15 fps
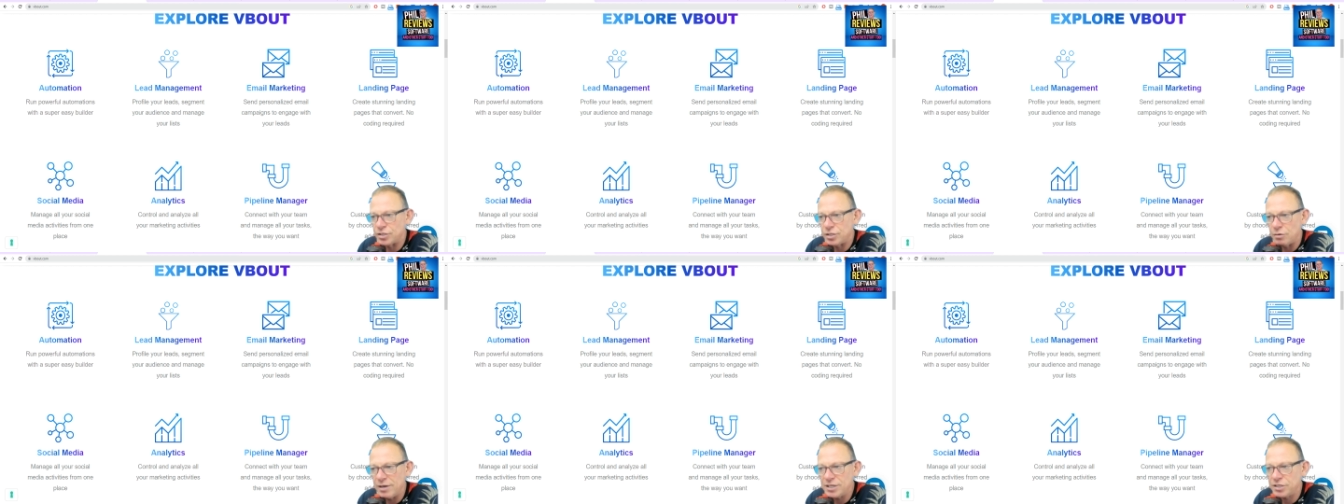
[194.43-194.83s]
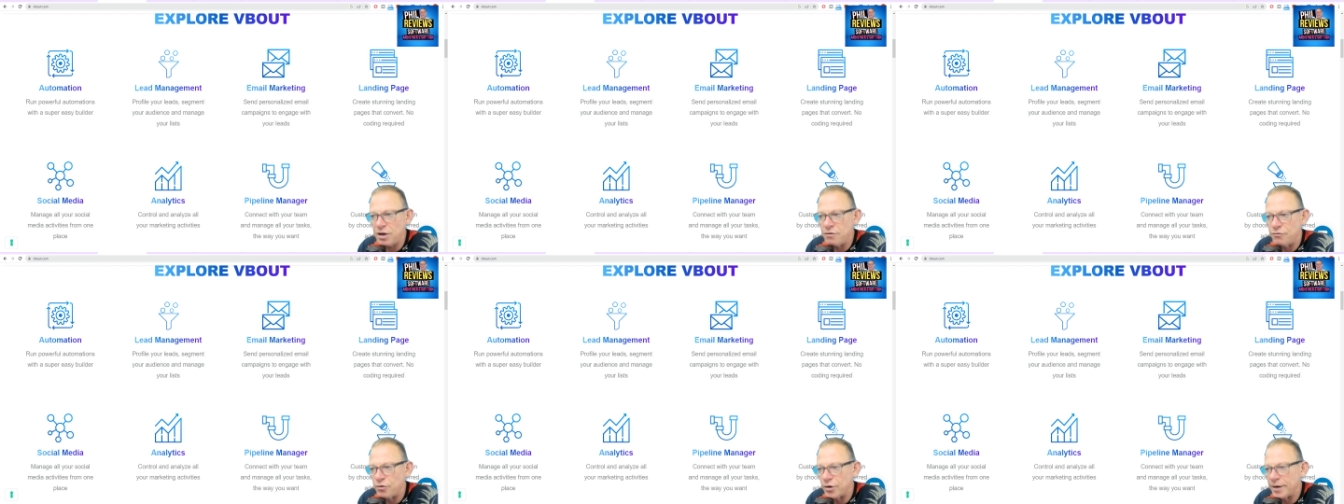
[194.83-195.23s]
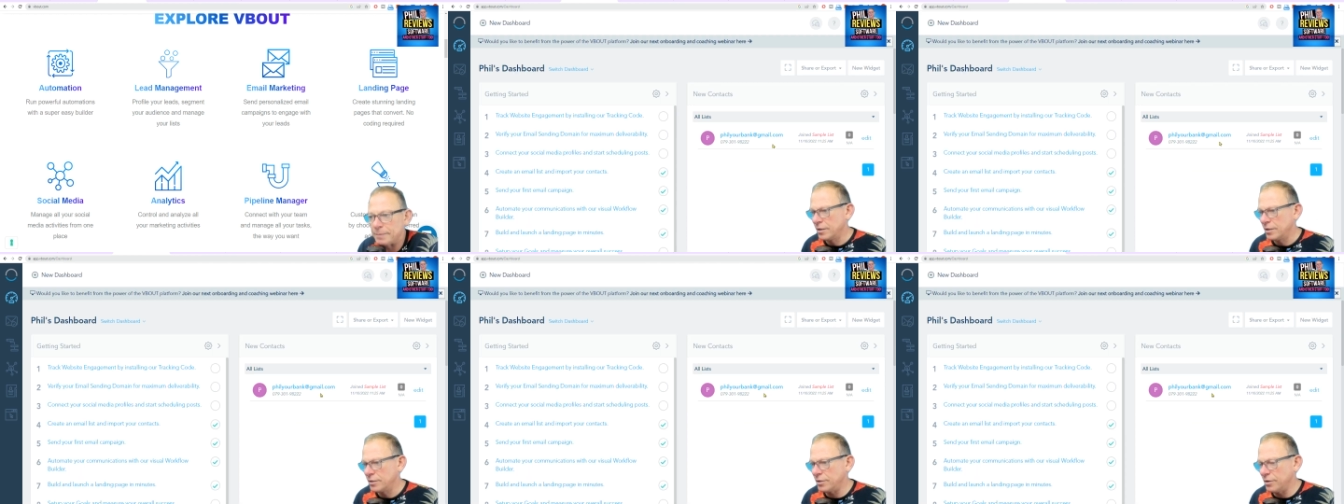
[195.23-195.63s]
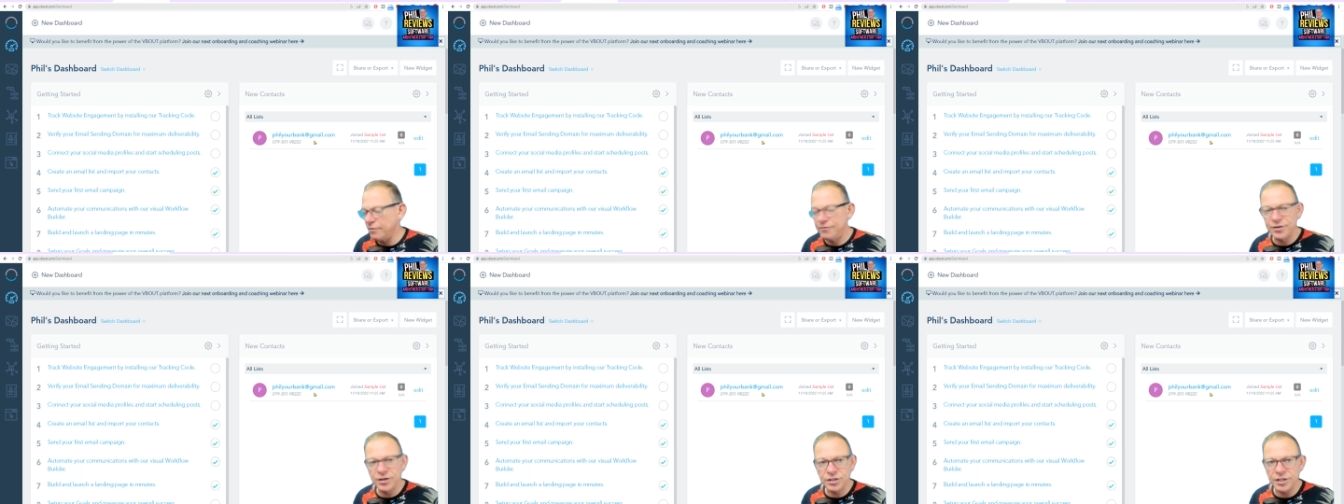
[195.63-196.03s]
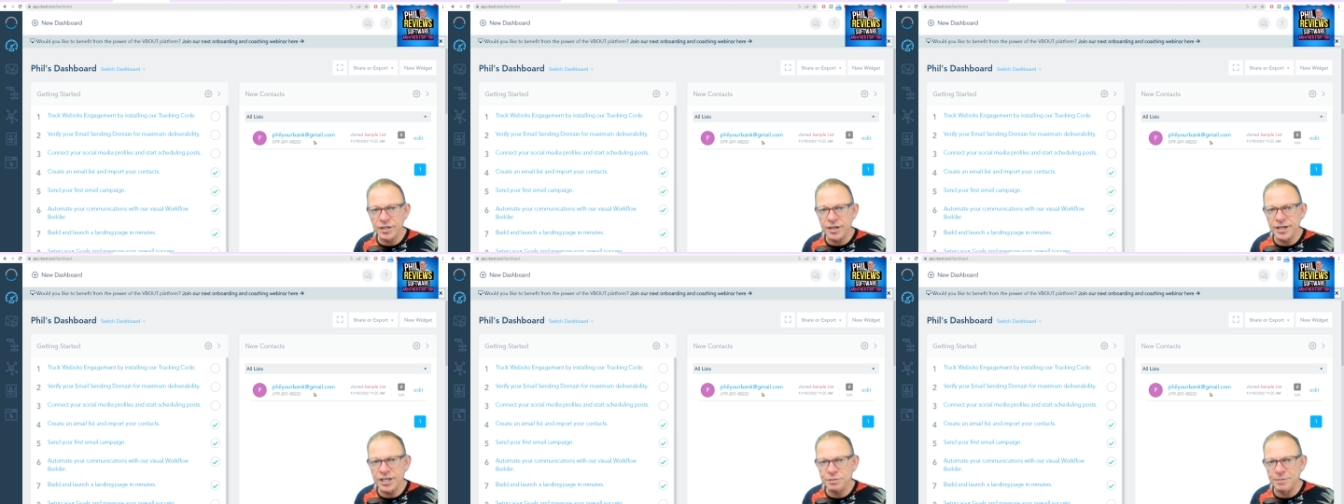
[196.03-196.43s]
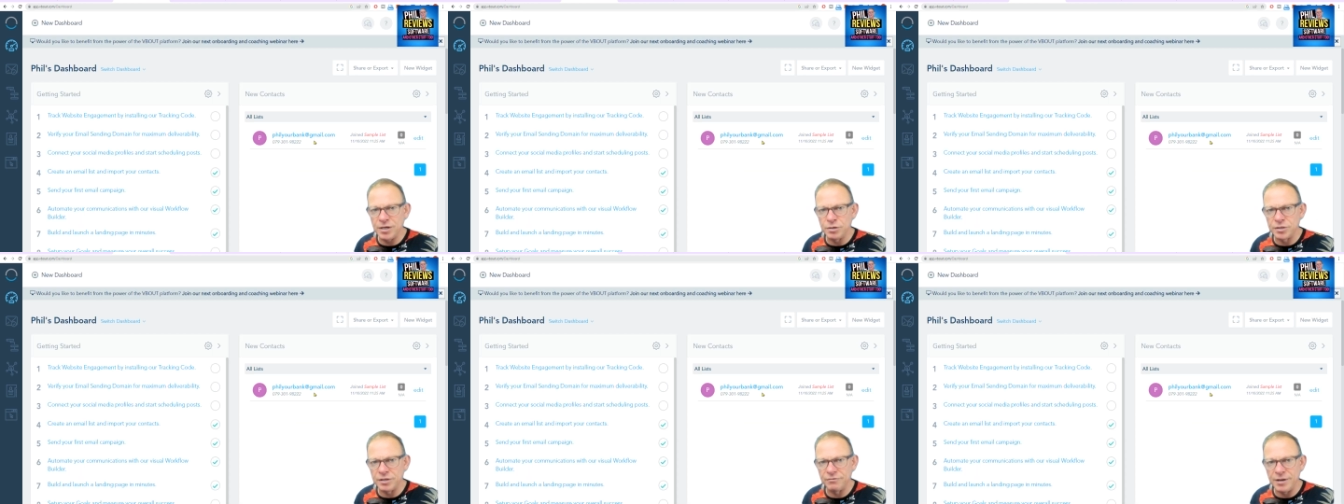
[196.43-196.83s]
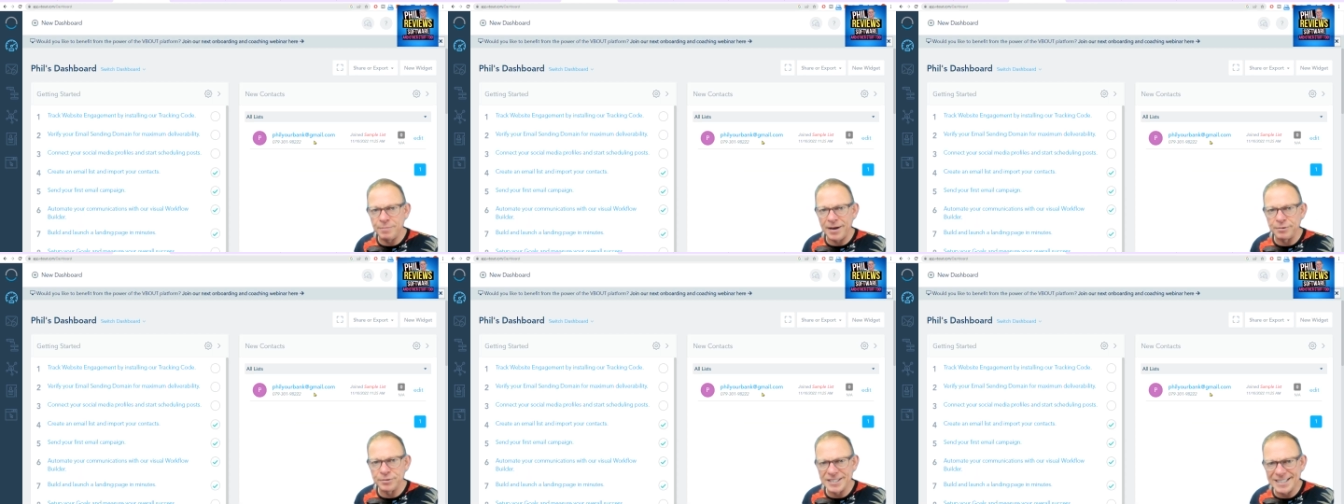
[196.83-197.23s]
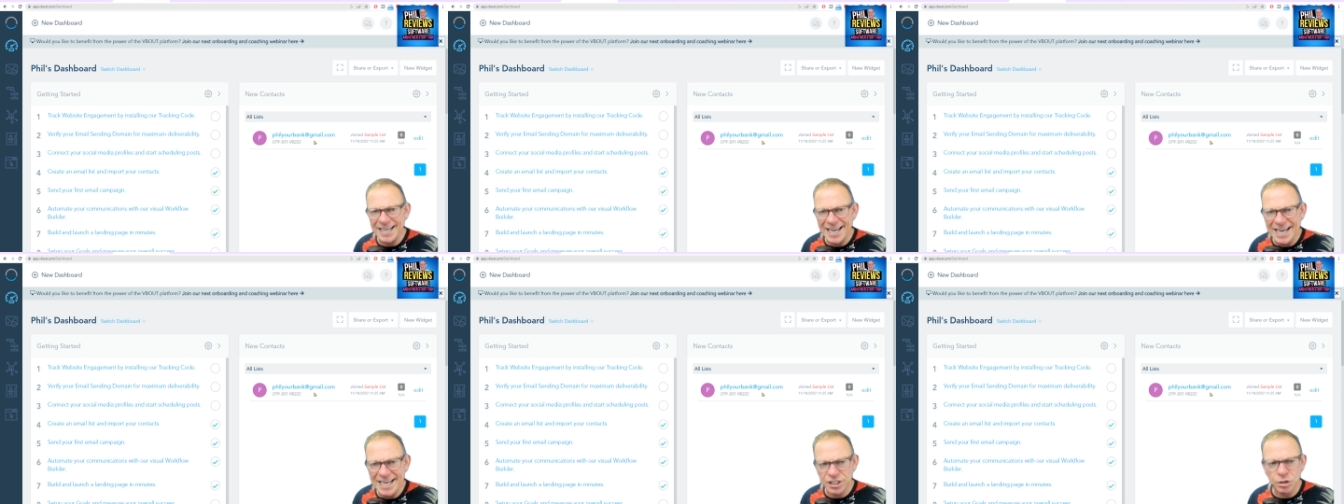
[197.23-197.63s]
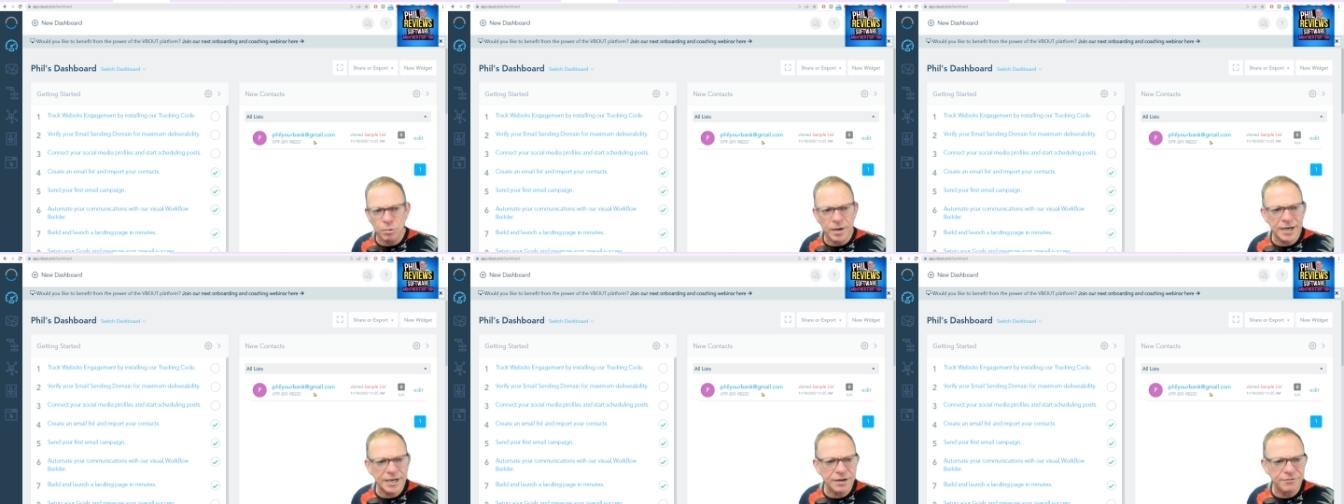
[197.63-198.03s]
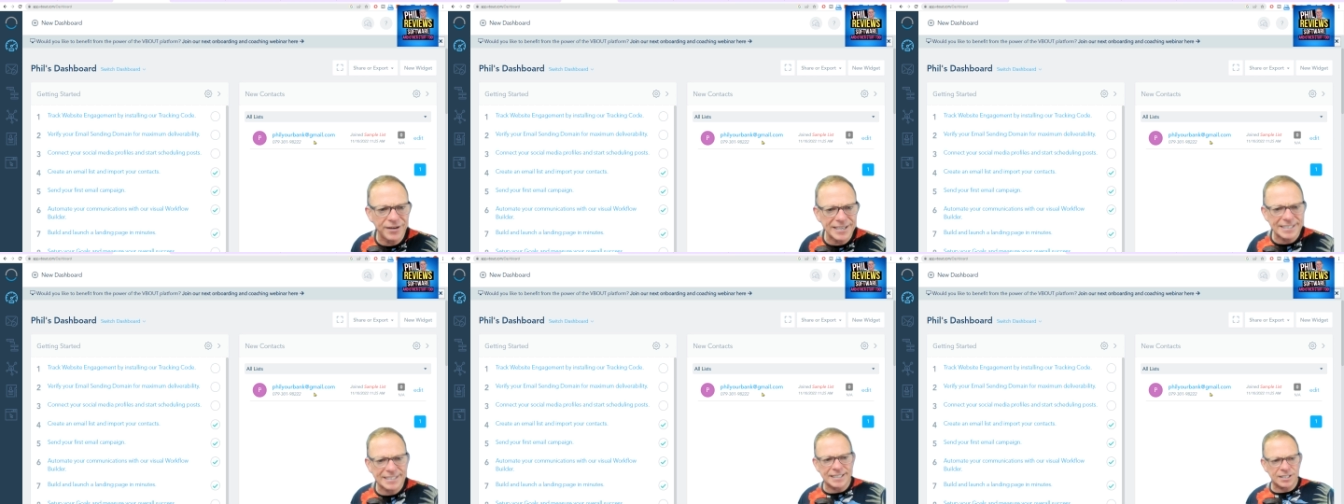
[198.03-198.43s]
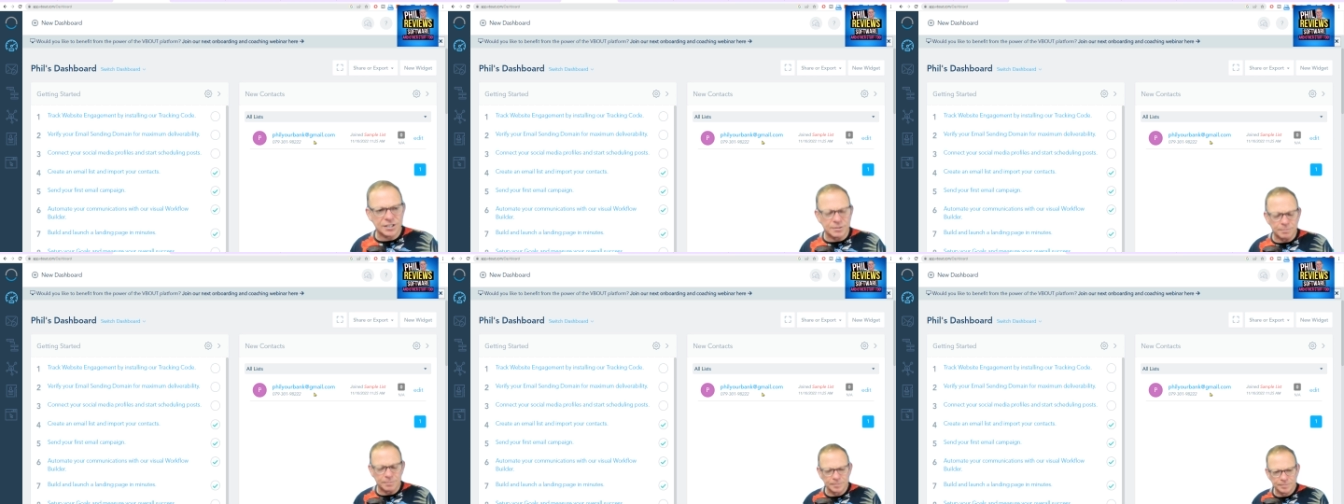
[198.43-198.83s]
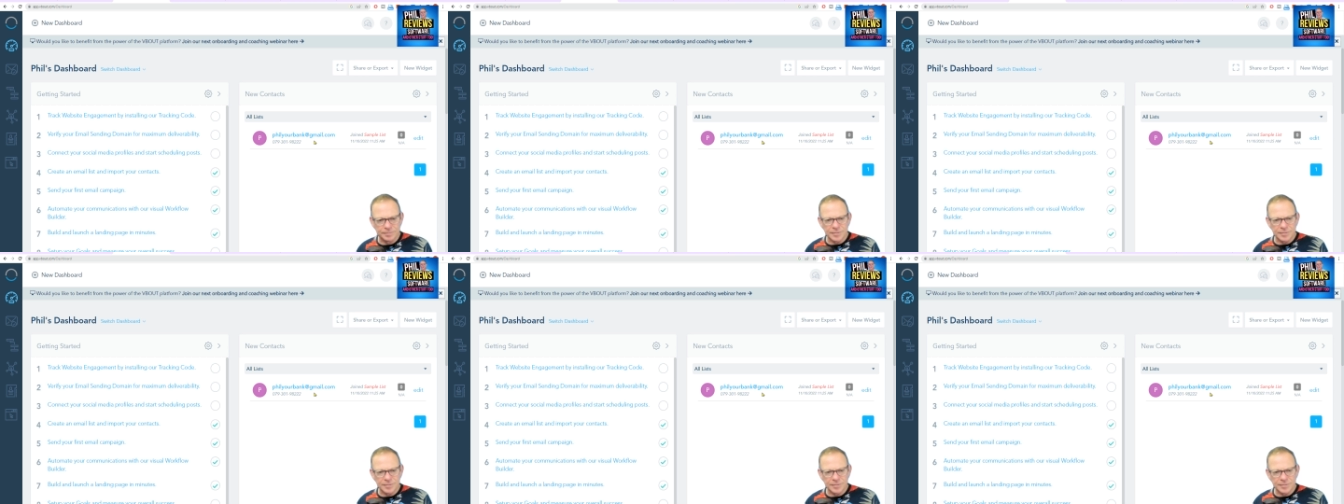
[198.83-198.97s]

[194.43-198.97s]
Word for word: So let's go for it. So the first thing that hits me using VBout is it is quite an advanced system.